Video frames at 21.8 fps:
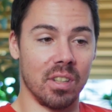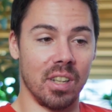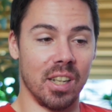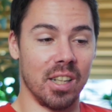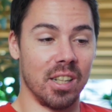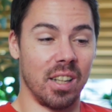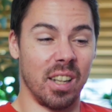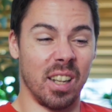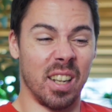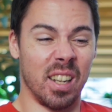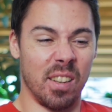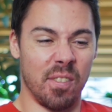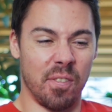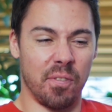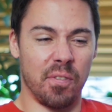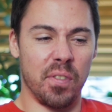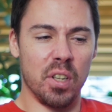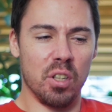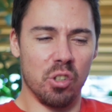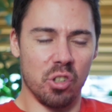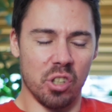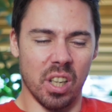like it
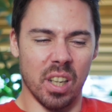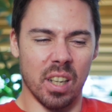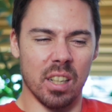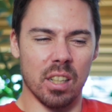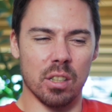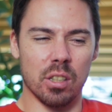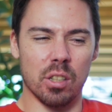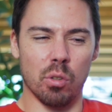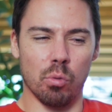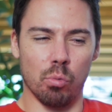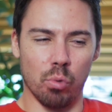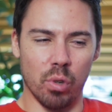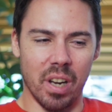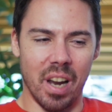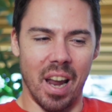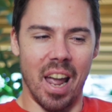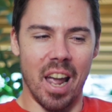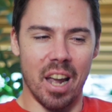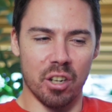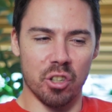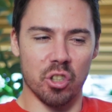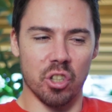feels like it's a
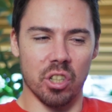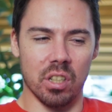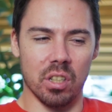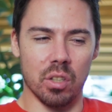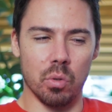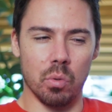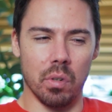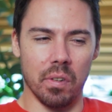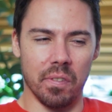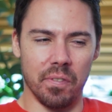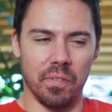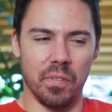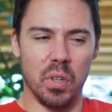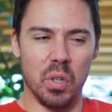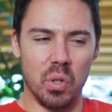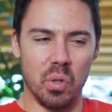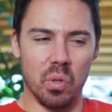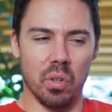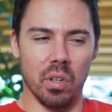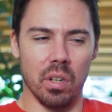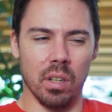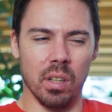reaction to a
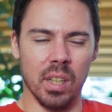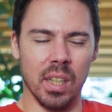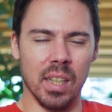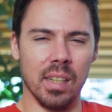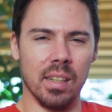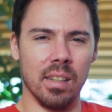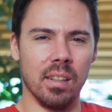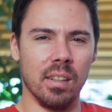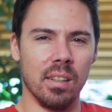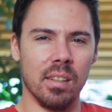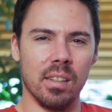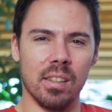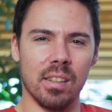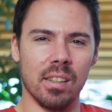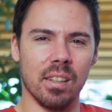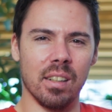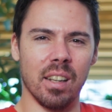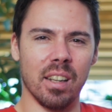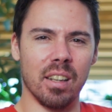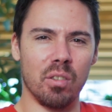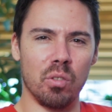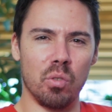food.
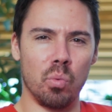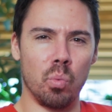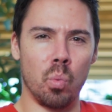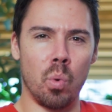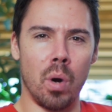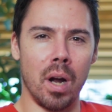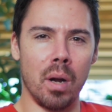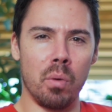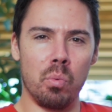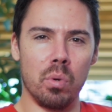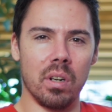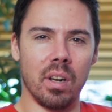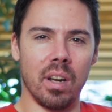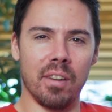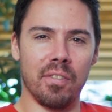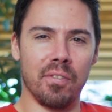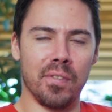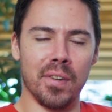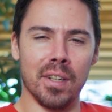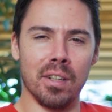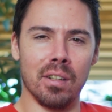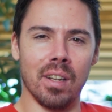Like why would I
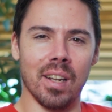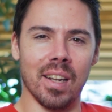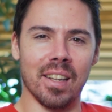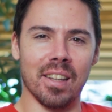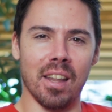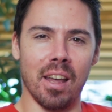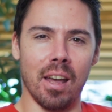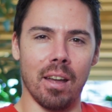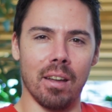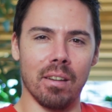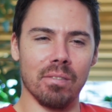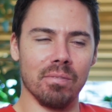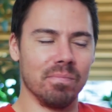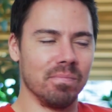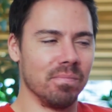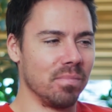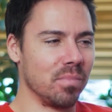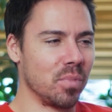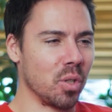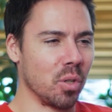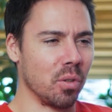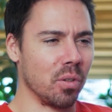feel like that?
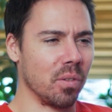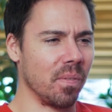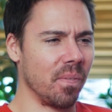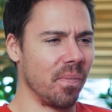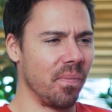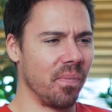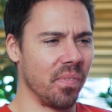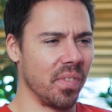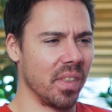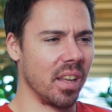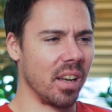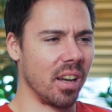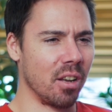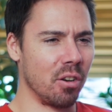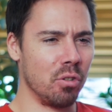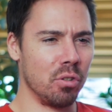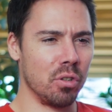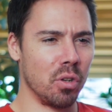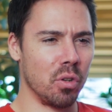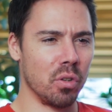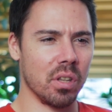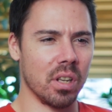So I
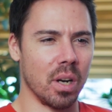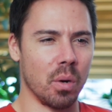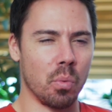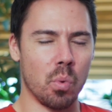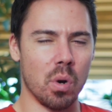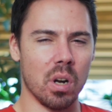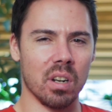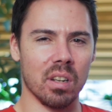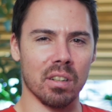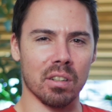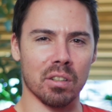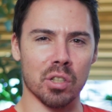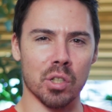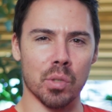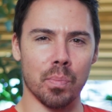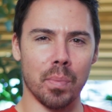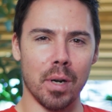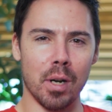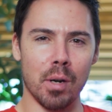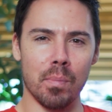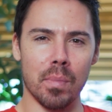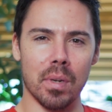don't know that I want to
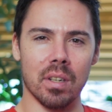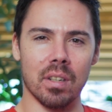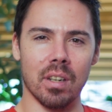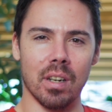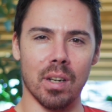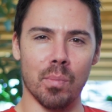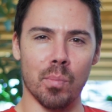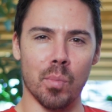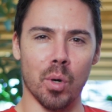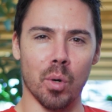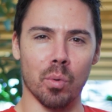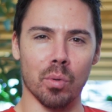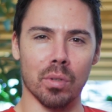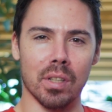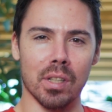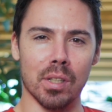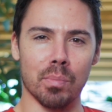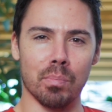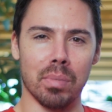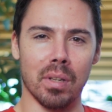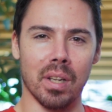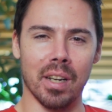experiment anymore with
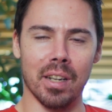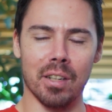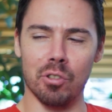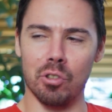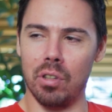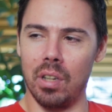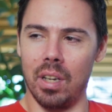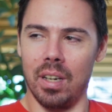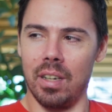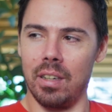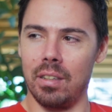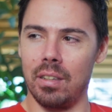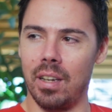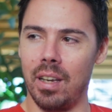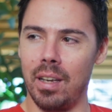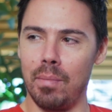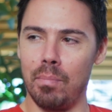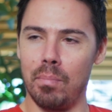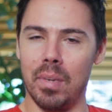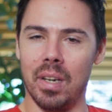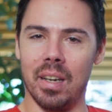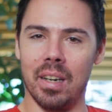these plants. They ain't
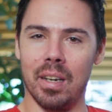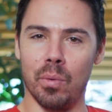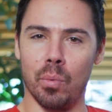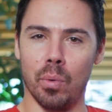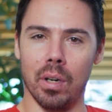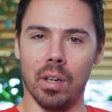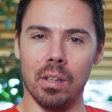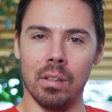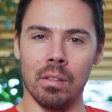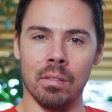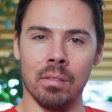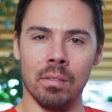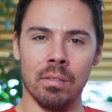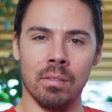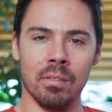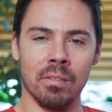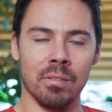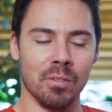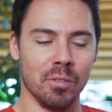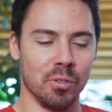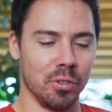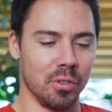get me anywhere.
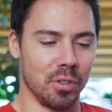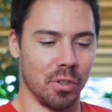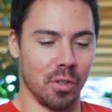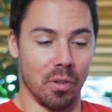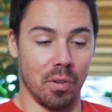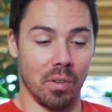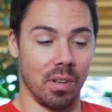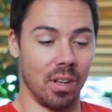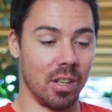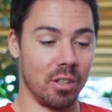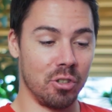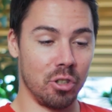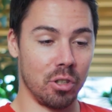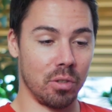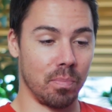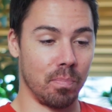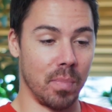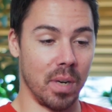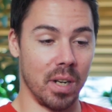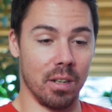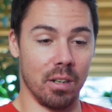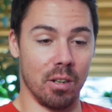So I
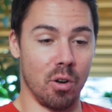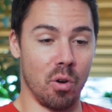just might